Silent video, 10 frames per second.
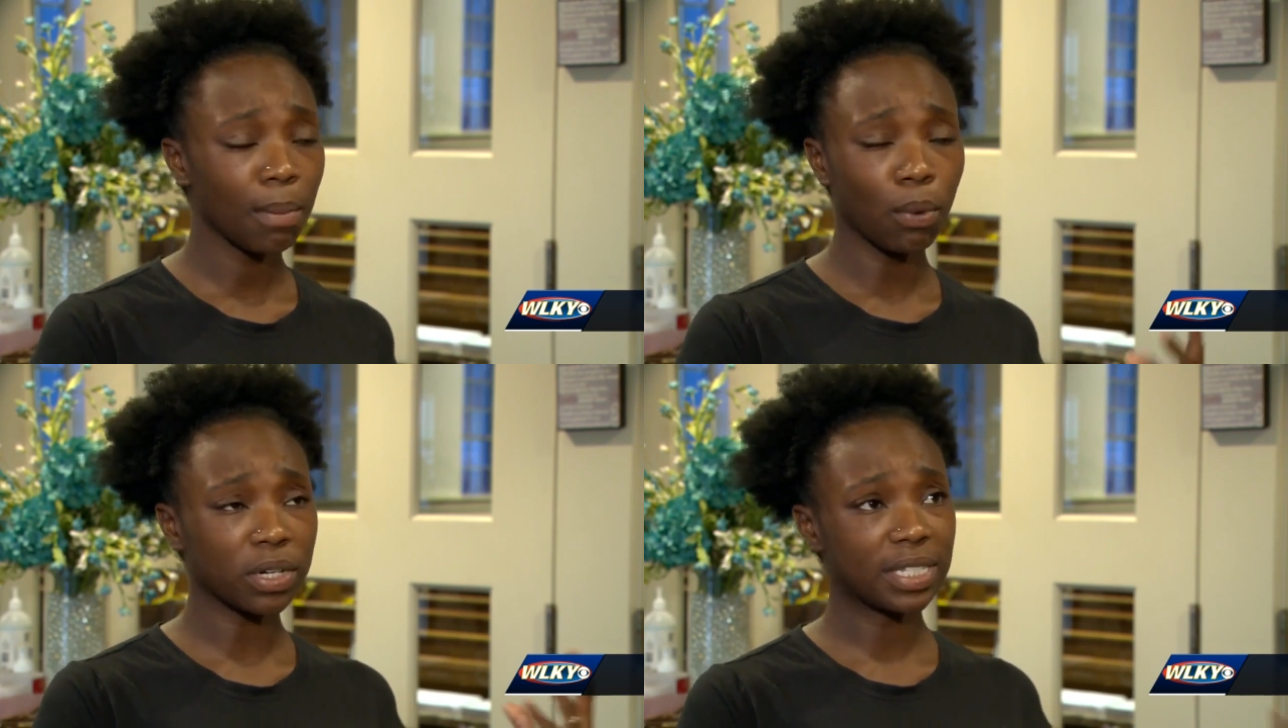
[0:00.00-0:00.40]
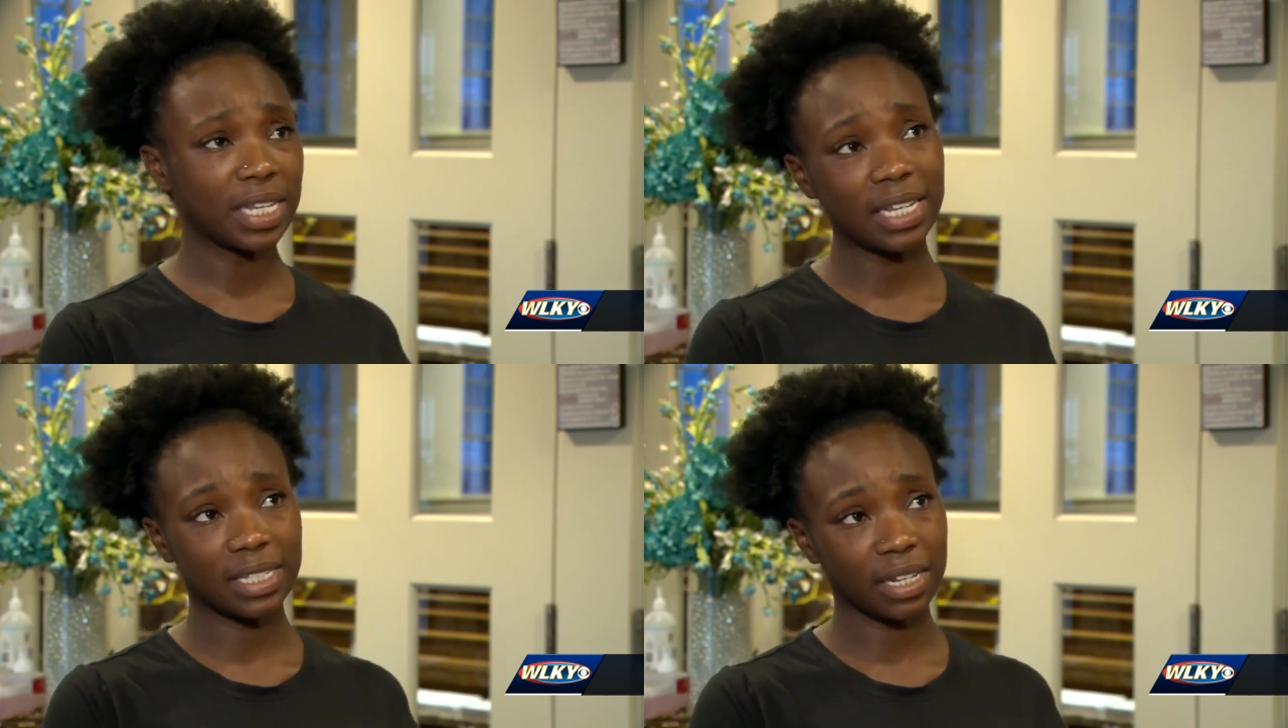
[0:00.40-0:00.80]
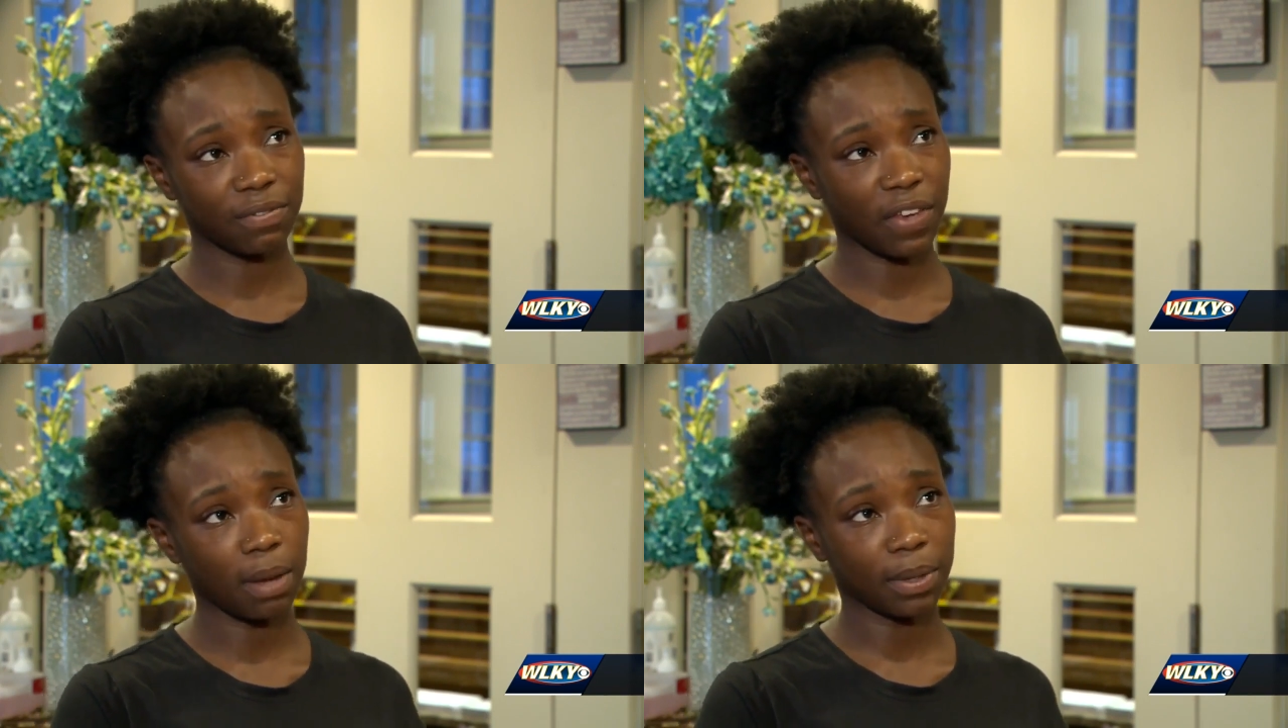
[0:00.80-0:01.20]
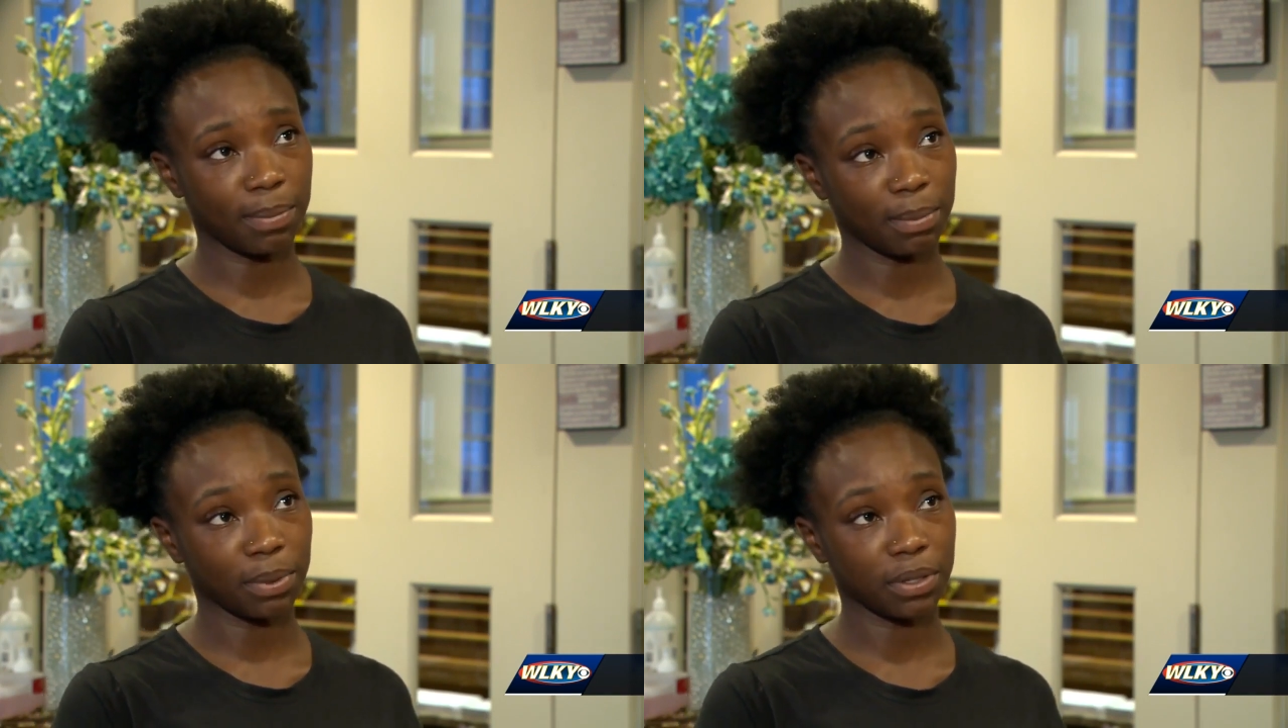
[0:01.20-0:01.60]
more seasoned
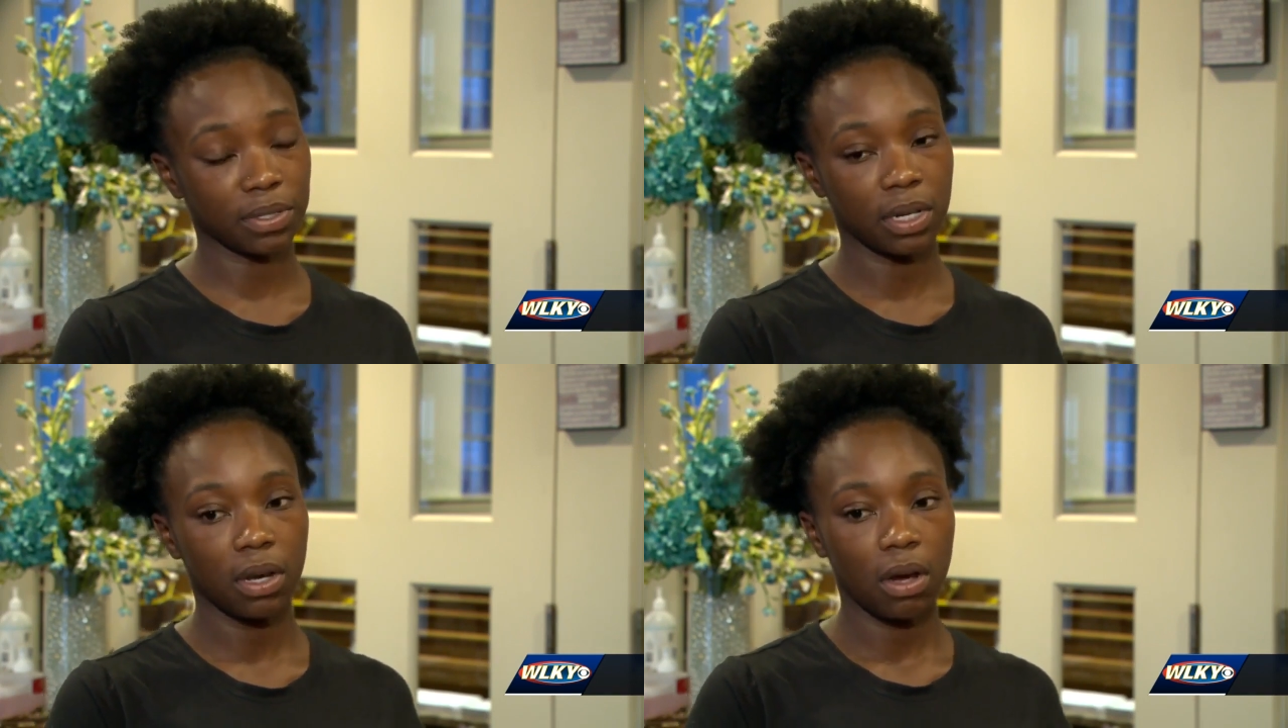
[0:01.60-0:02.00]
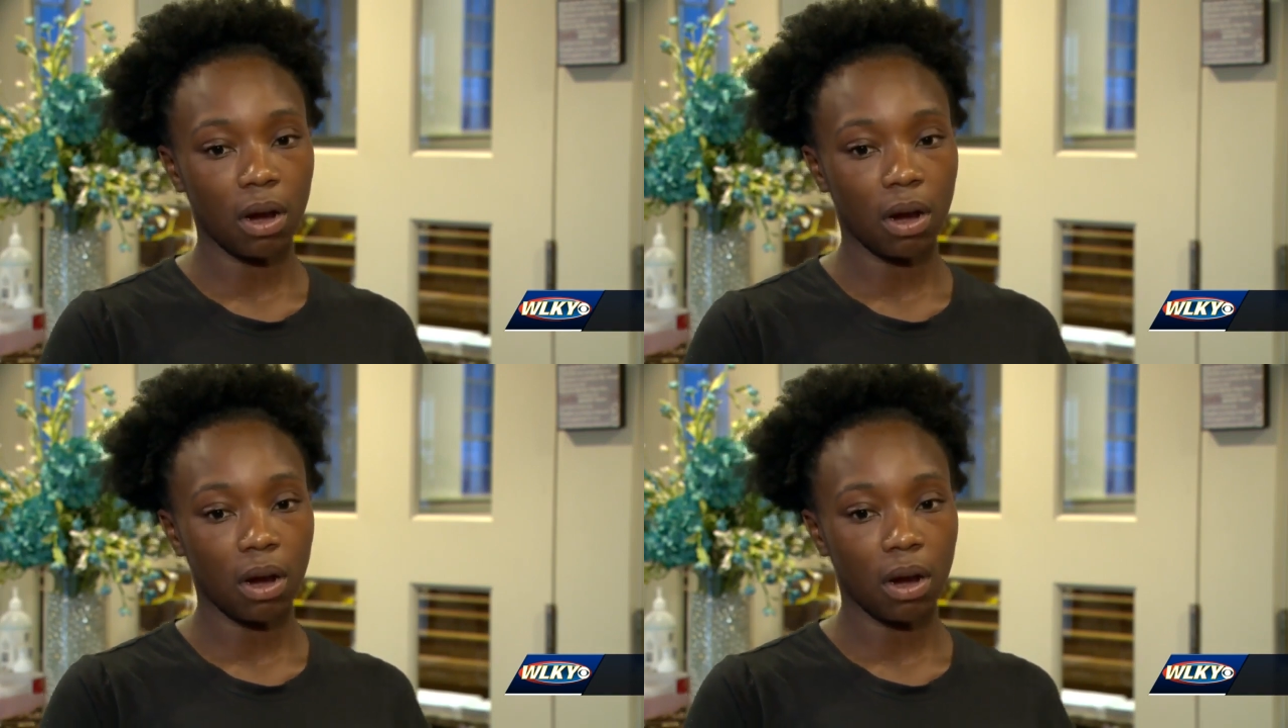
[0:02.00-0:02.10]
family members